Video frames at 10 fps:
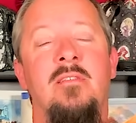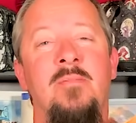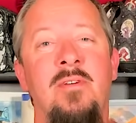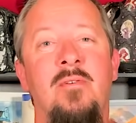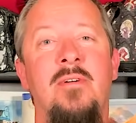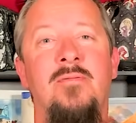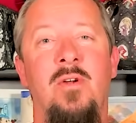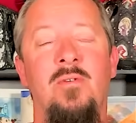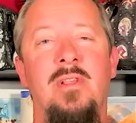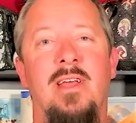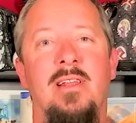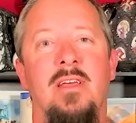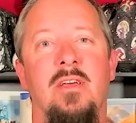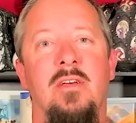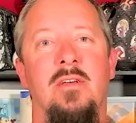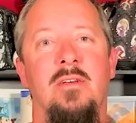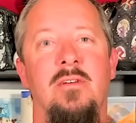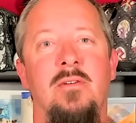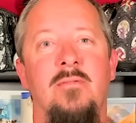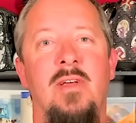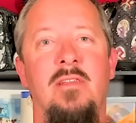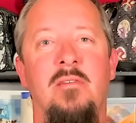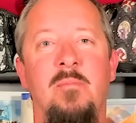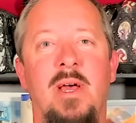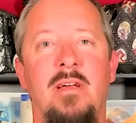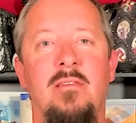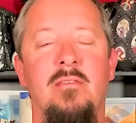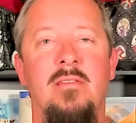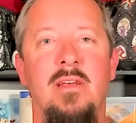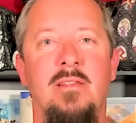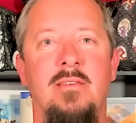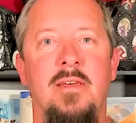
been a rough road lately. We've had some boxes that,